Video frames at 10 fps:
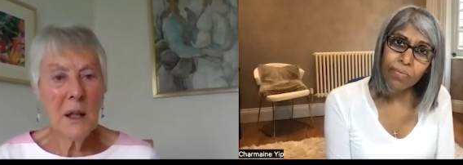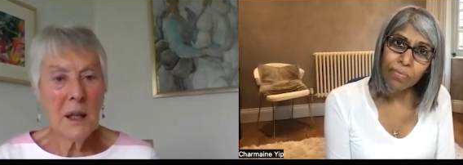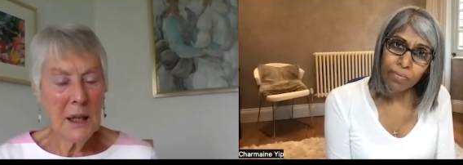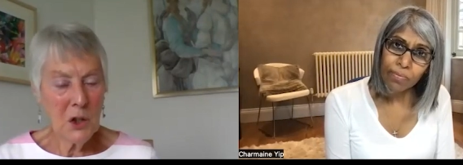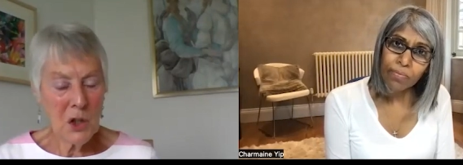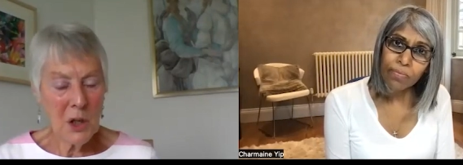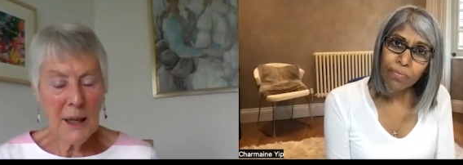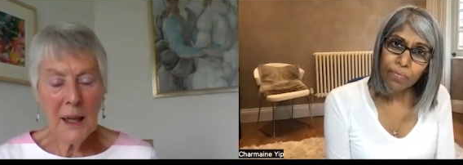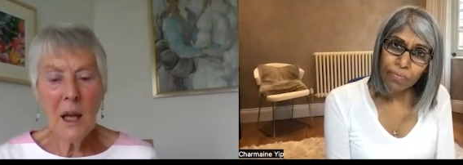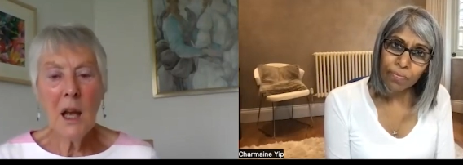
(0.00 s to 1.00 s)

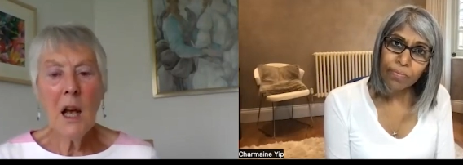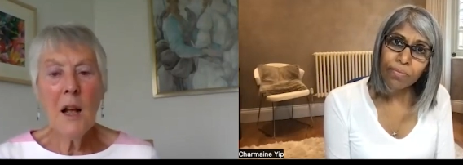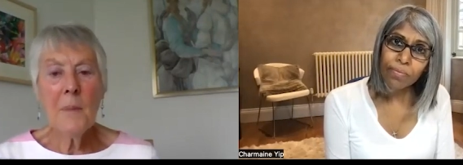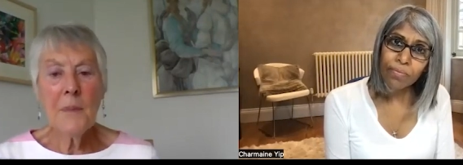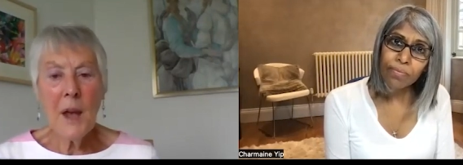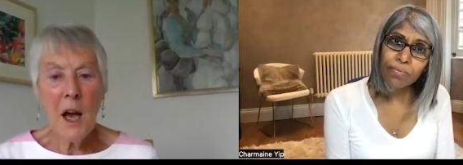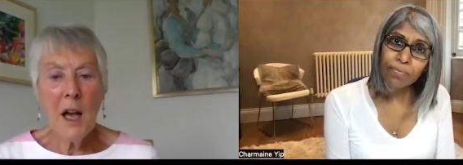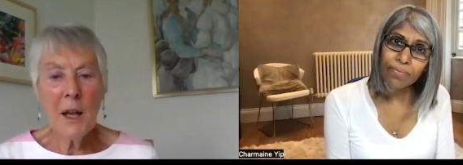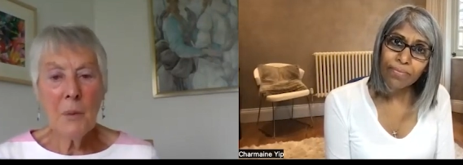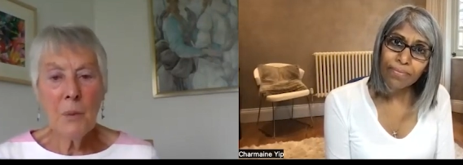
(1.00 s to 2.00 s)
Speaker 1: initially,
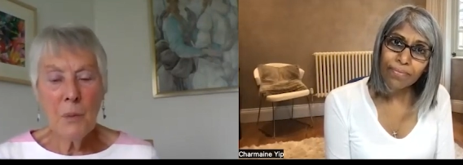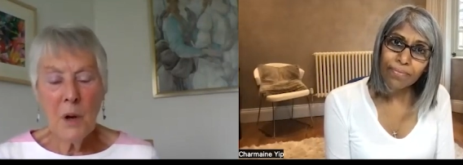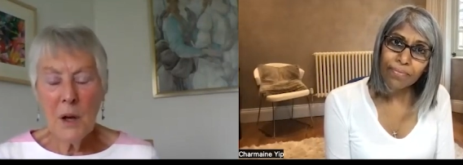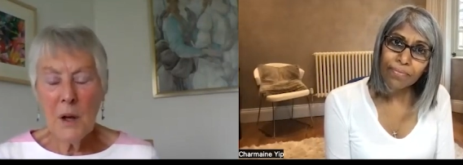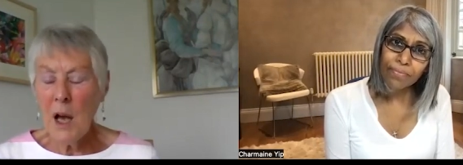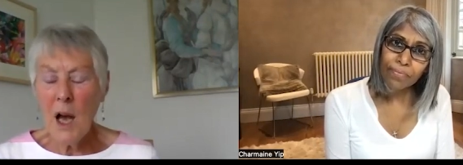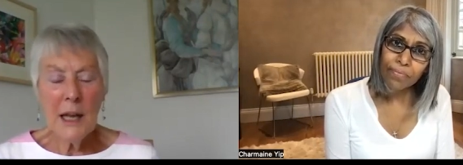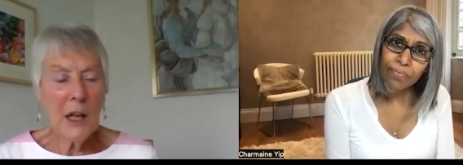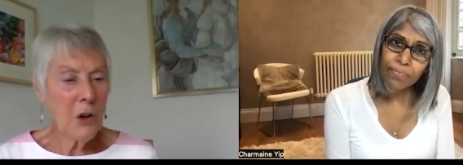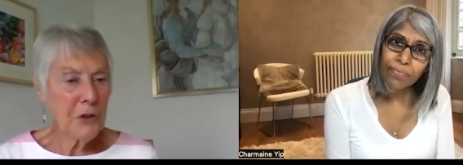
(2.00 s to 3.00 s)
I
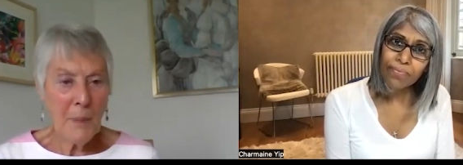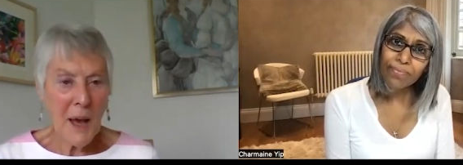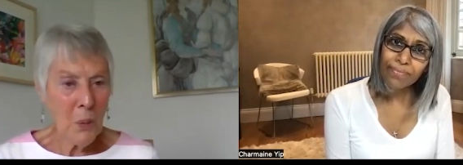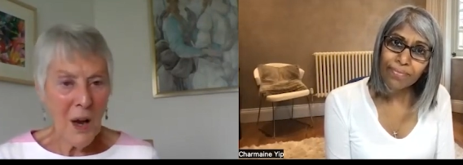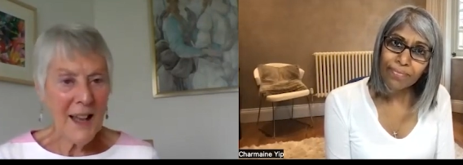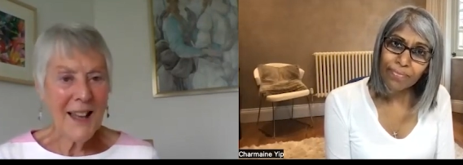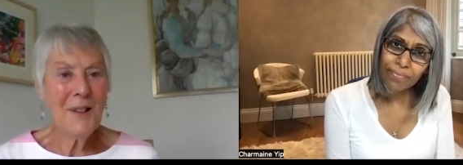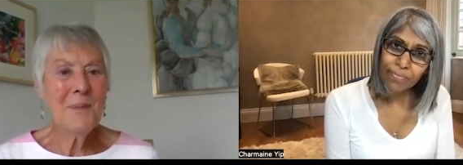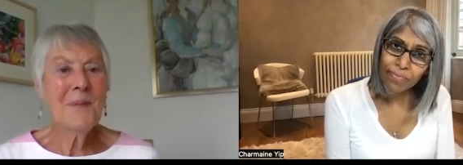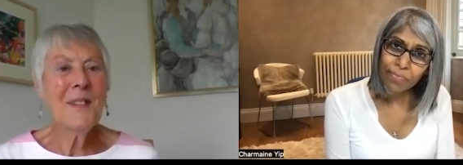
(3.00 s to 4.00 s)
I lost my
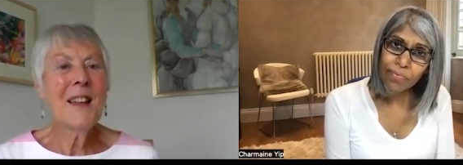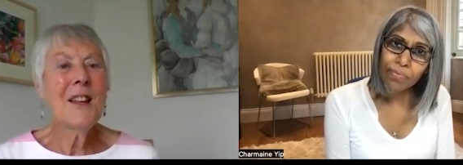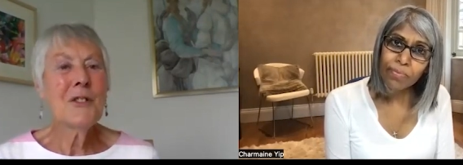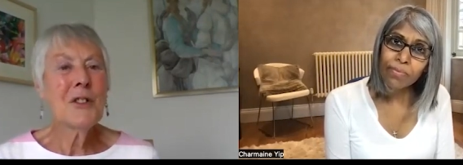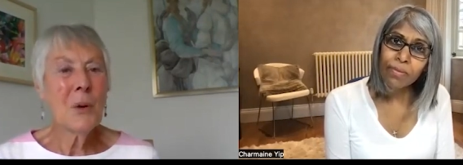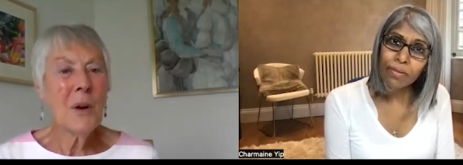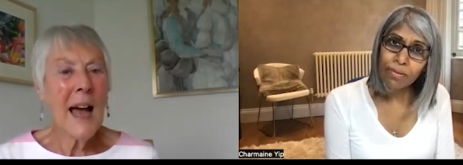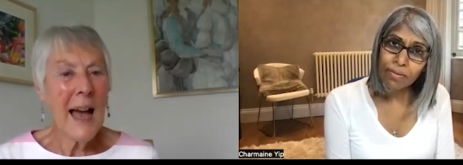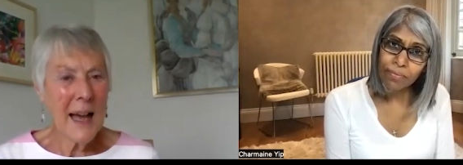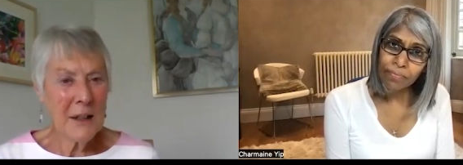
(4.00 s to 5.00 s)
way. So
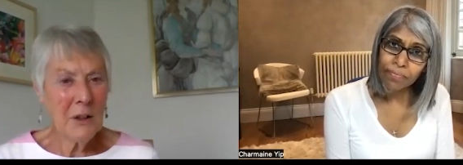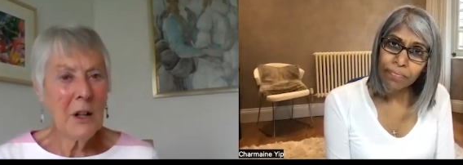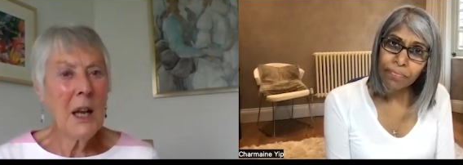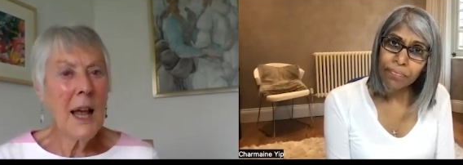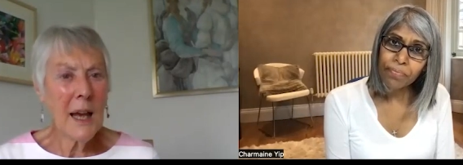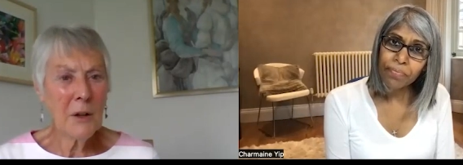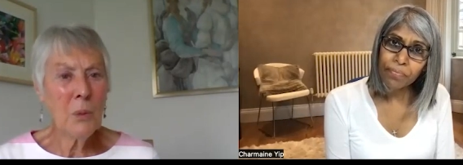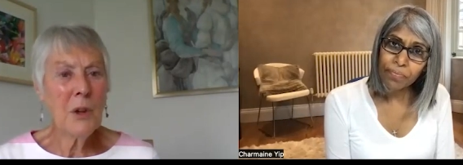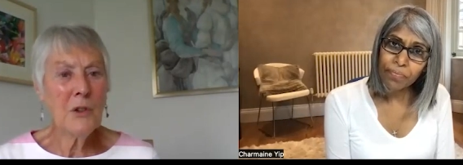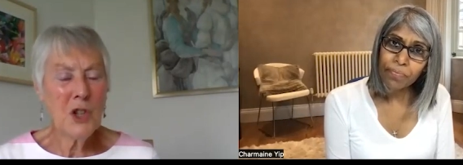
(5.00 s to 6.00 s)
hand in
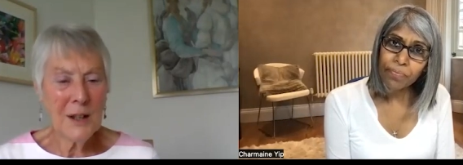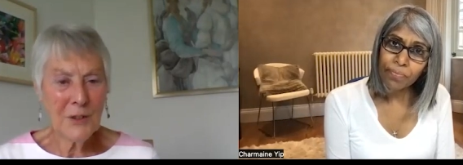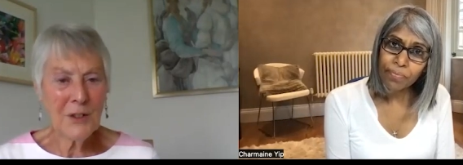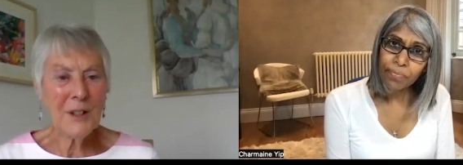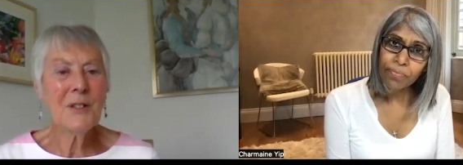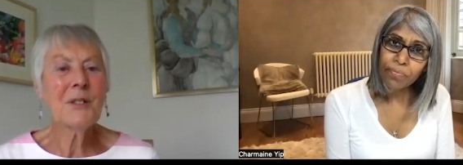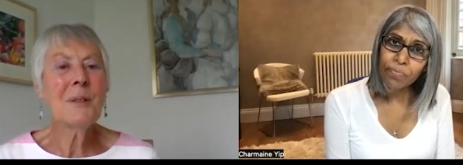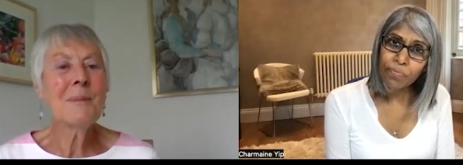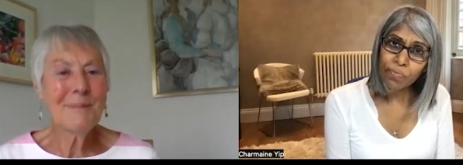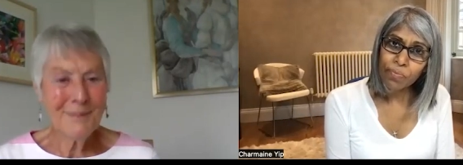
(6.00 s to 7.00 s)
hand
Speaker 2: with
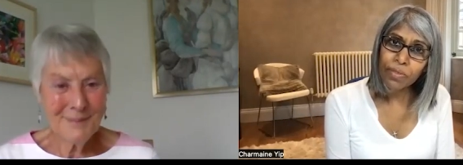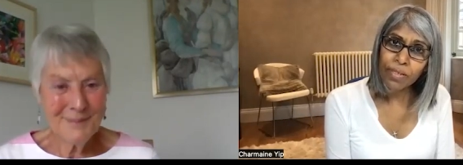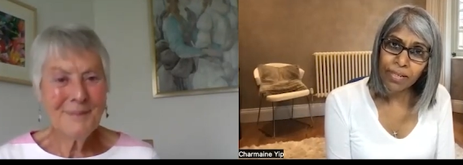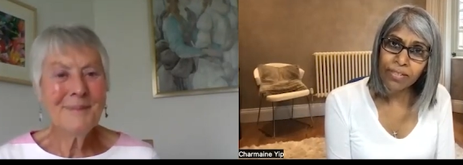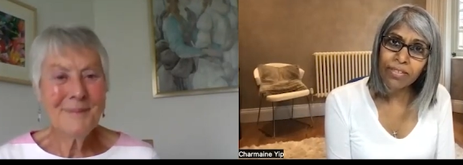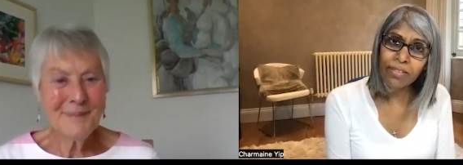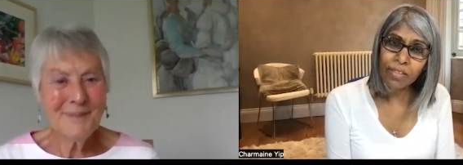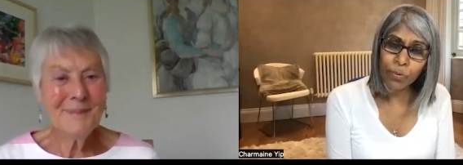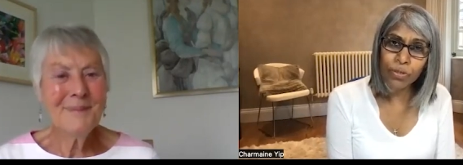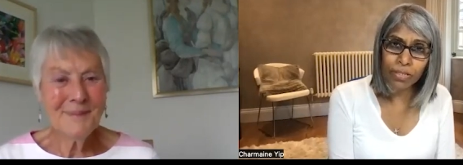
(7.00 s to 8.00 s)
Speaker 1: Jesus.
Speaker 2: Yes,
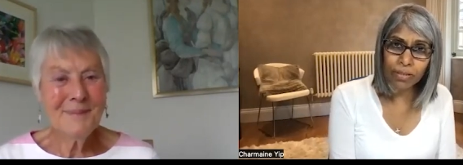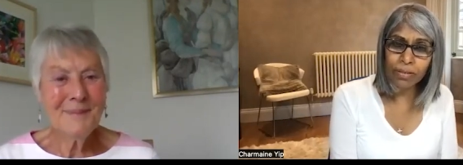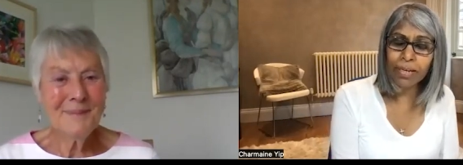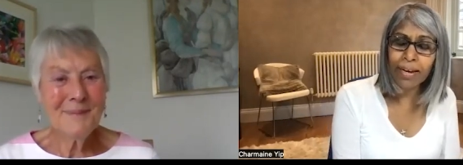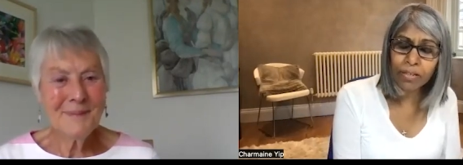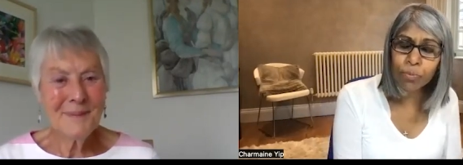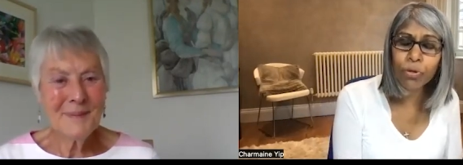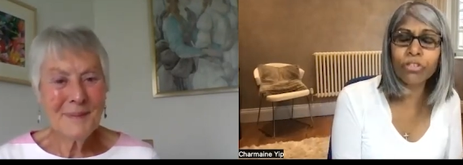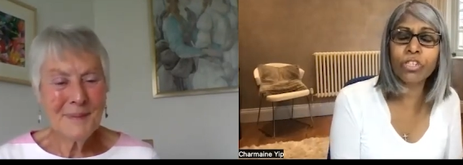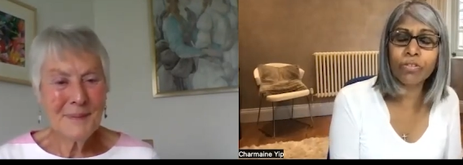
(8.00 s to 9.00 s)
that was the Candle
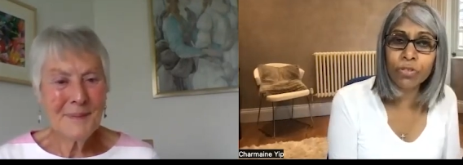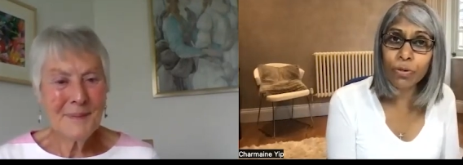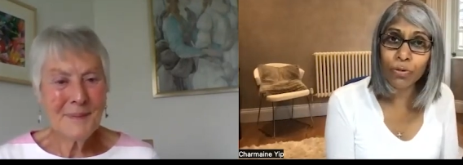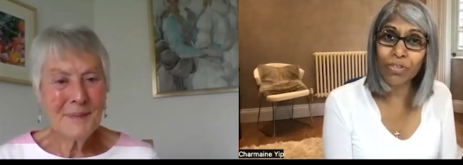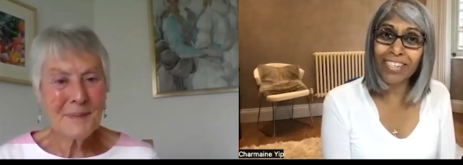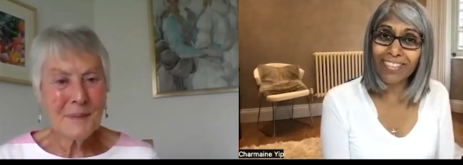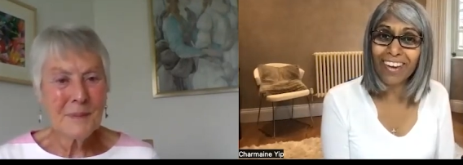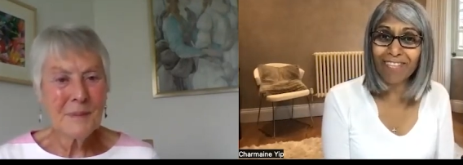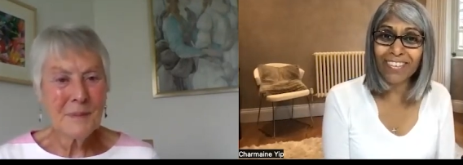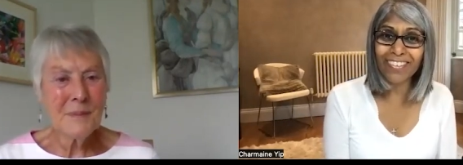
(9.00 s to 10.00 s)
Project. For those readers
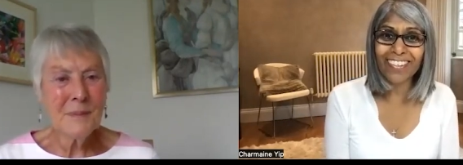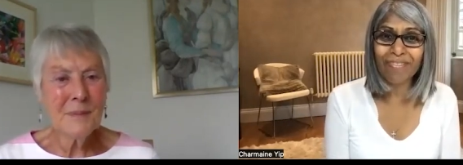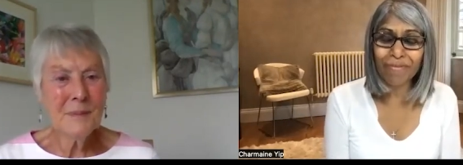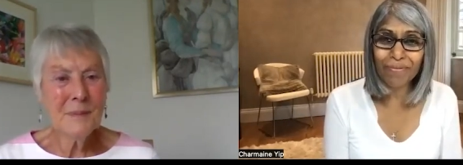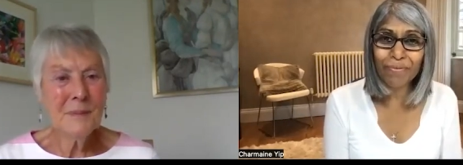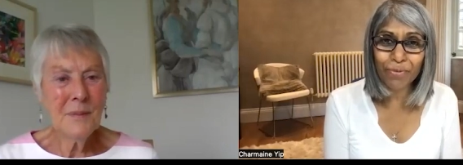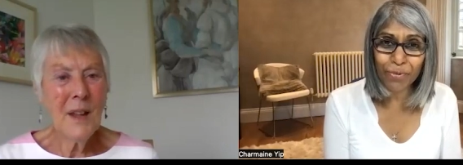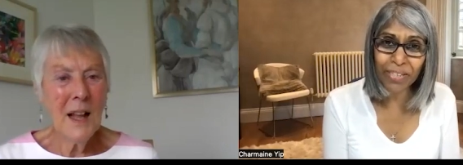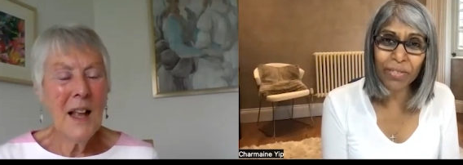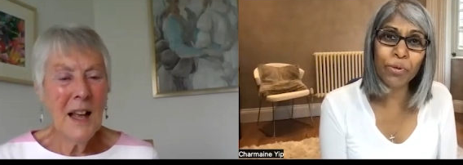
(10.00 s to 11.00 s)
who haven't
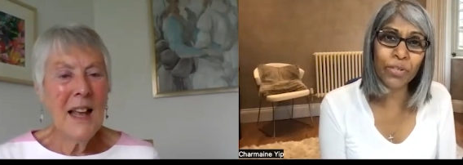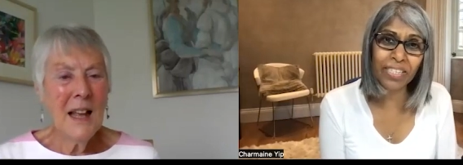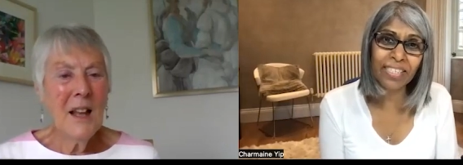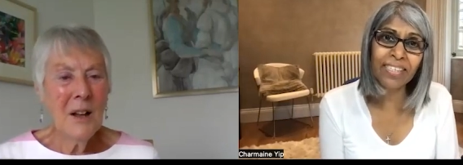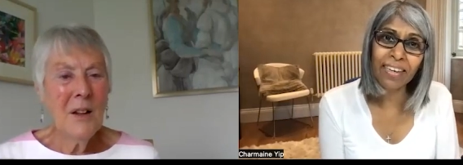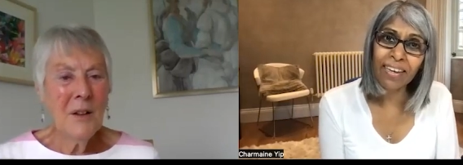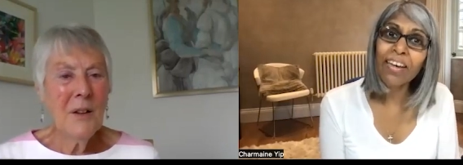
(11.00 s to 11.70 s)
read the book, is